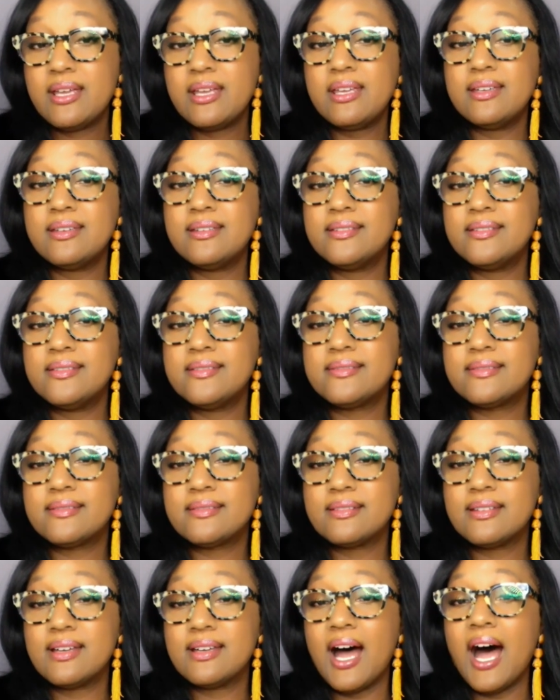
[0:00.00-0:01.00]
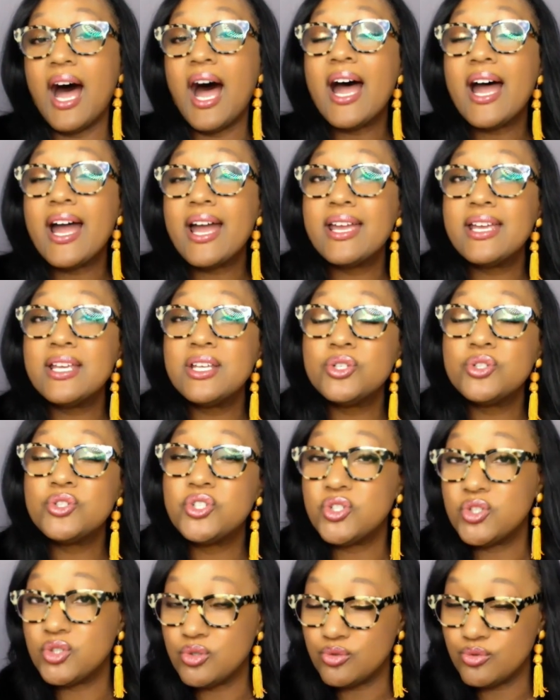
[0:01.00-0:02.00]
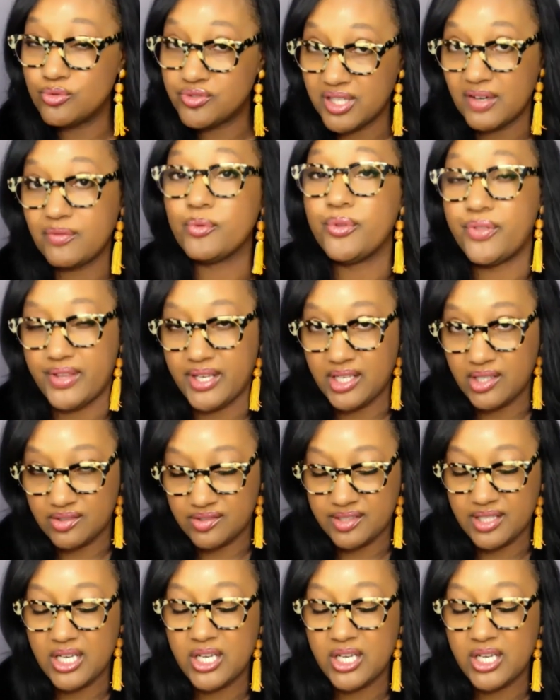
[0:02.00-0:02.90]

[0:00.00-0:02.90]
is I do several things.